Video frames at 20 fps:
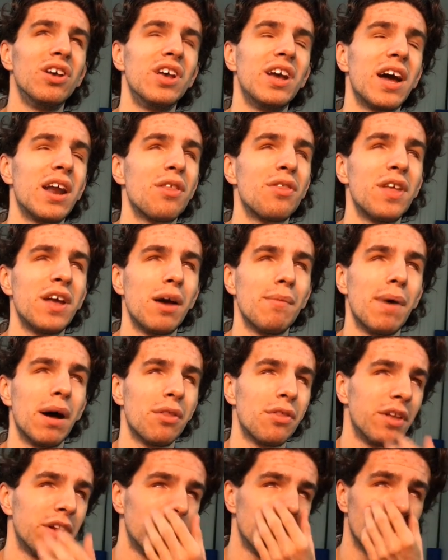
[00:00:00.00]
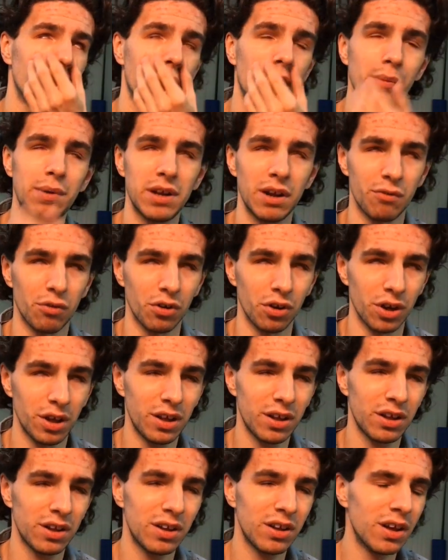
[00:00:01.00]
you got to think about things a little bit
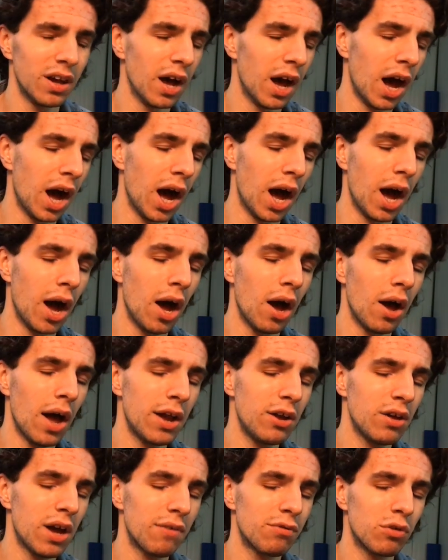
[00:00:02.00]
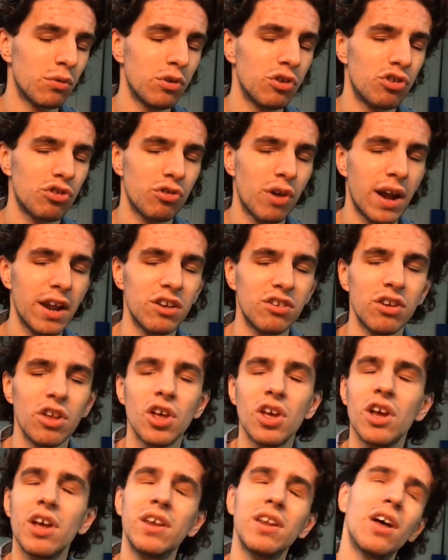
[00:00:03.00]
differently, uh, and you have to
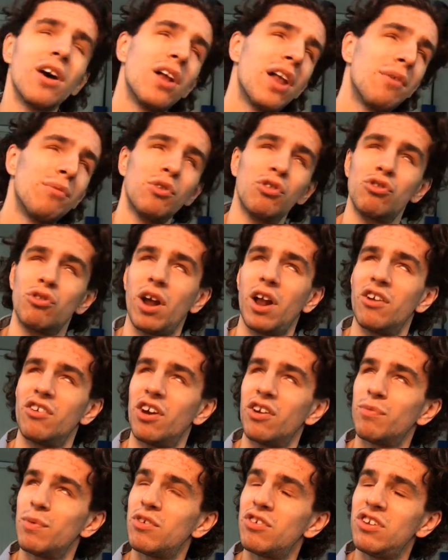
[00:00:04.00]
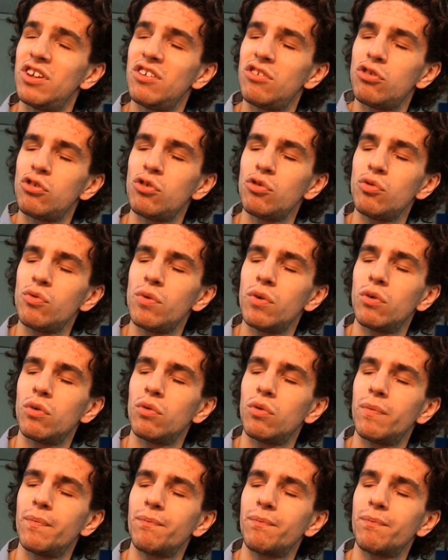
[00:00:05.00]
re-strategize. No, not re-strategize, but you need to.